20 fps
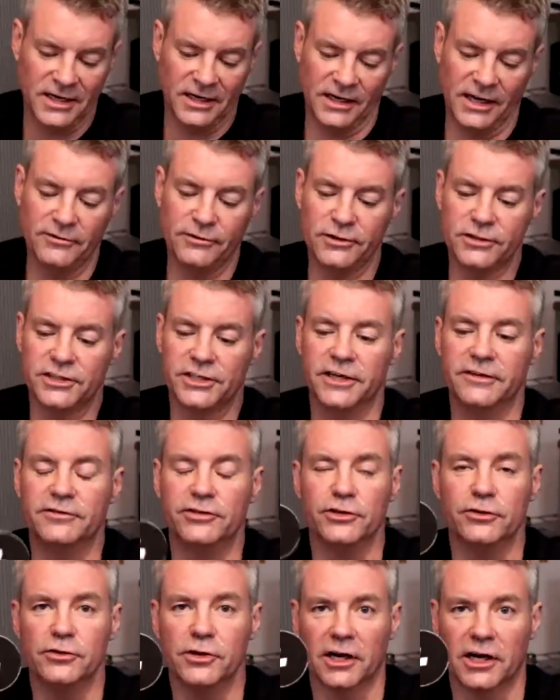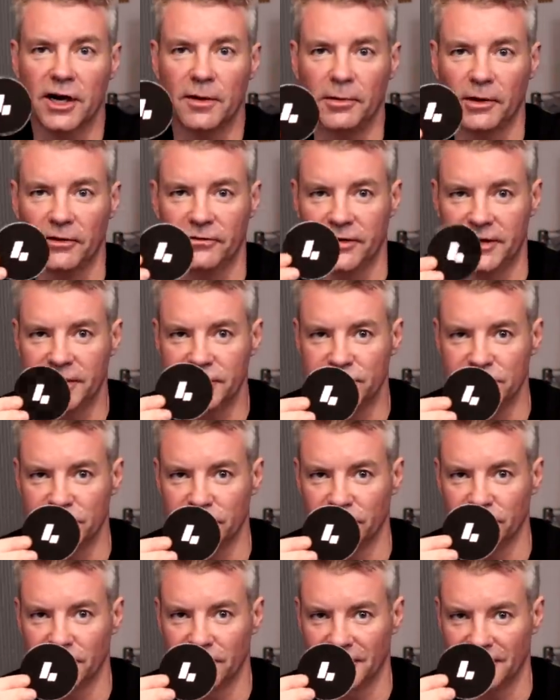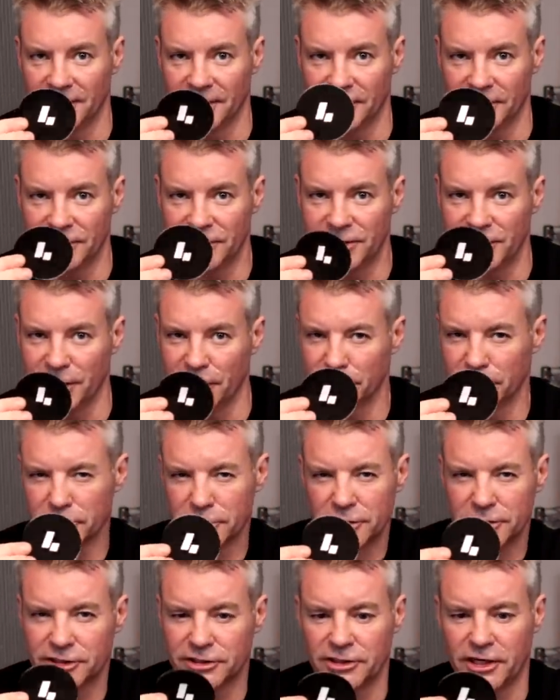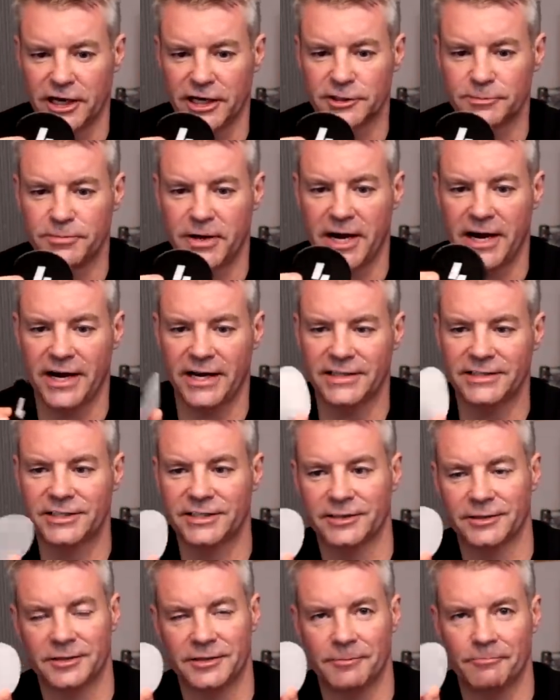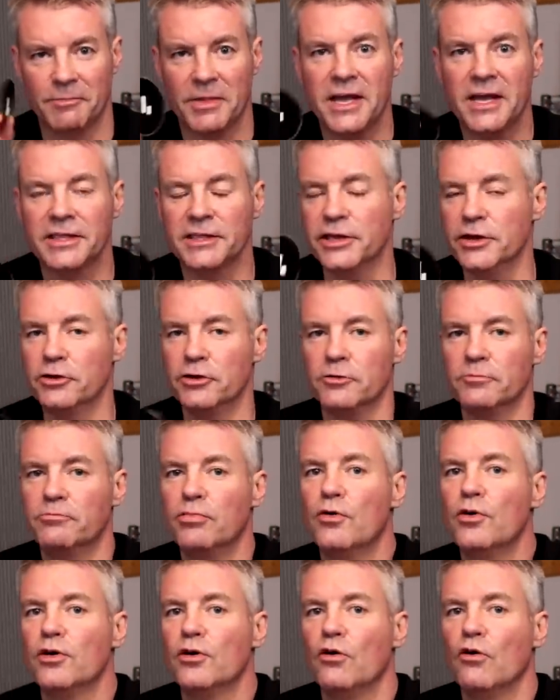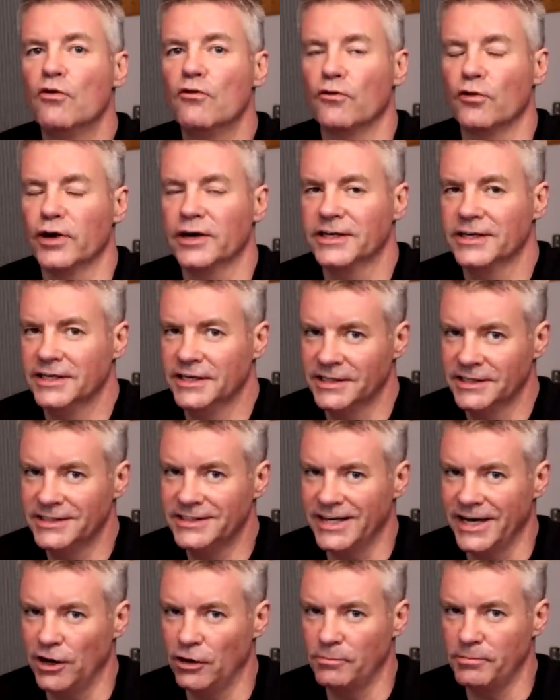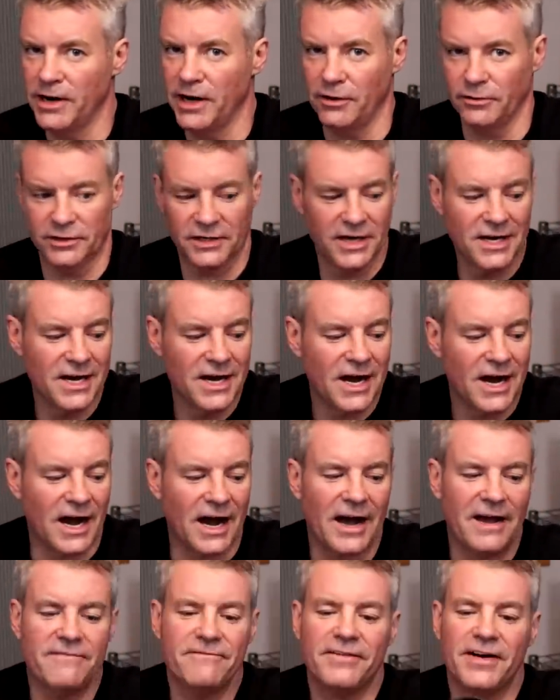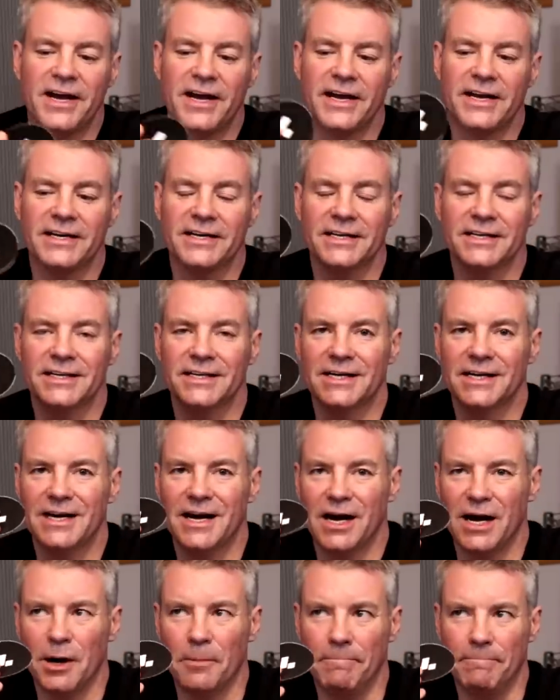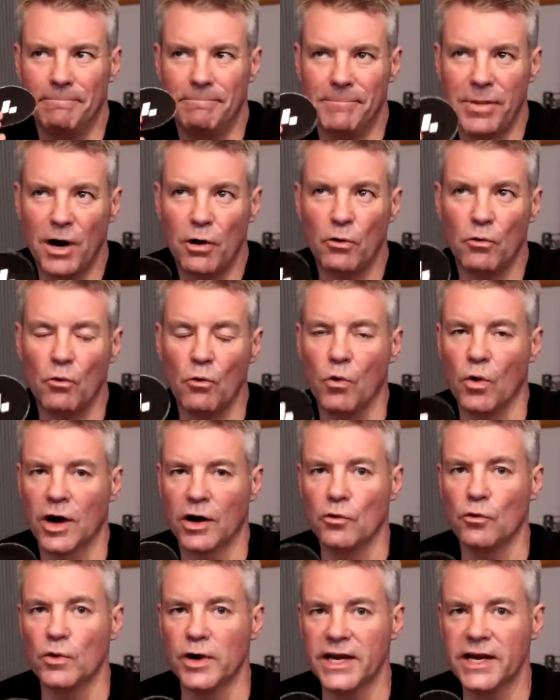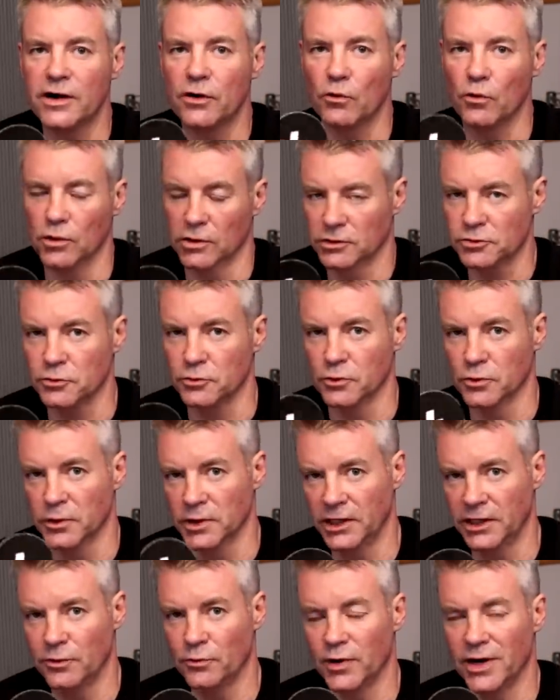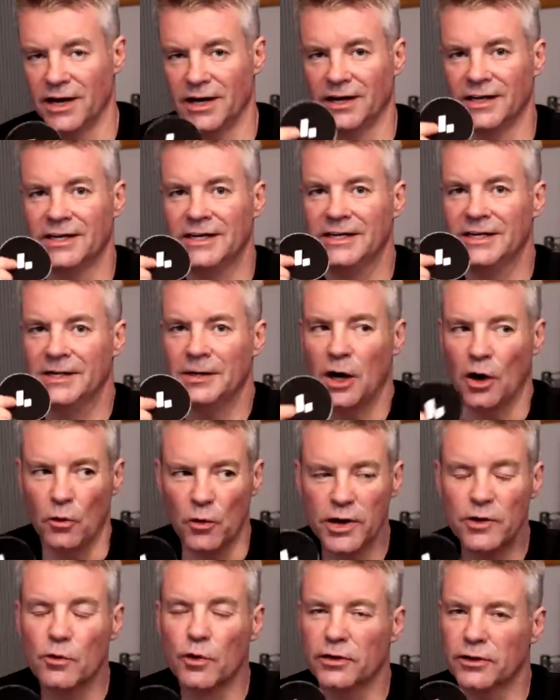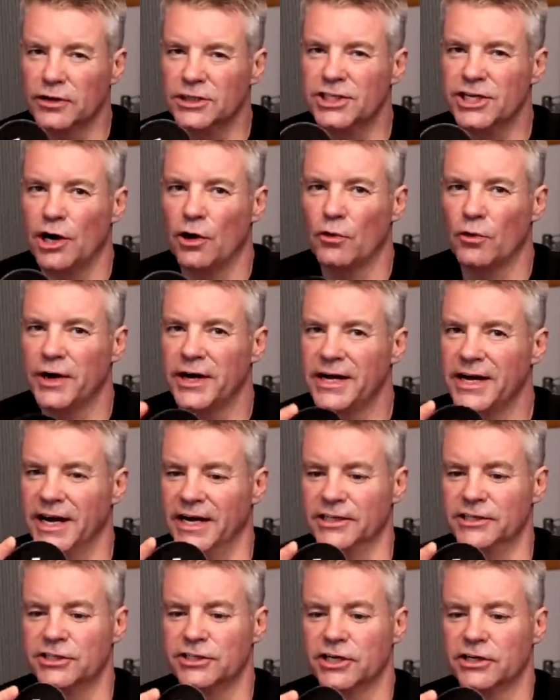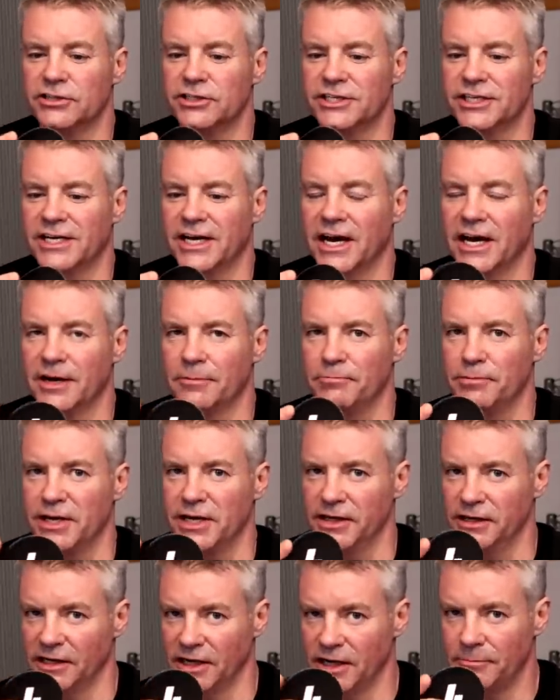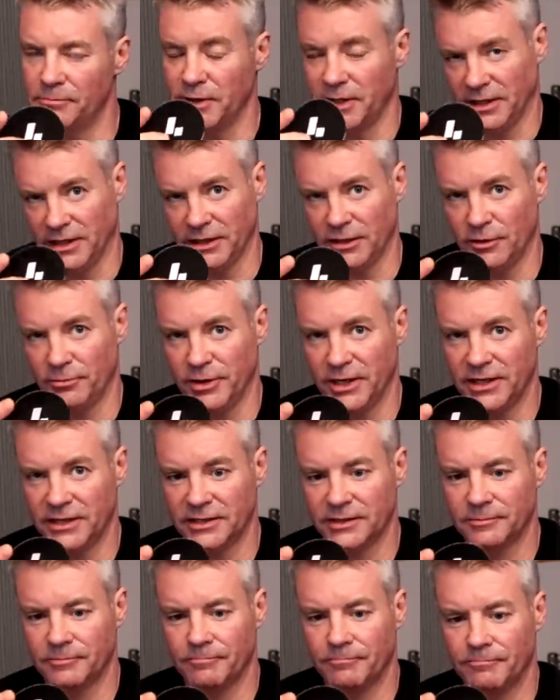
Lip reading: Levels gives you a couple of additional little stickers slash pads that you can put over it to help out. I find about one a week works really well. A week worth of showering and it starts to kind of peel up a little bit.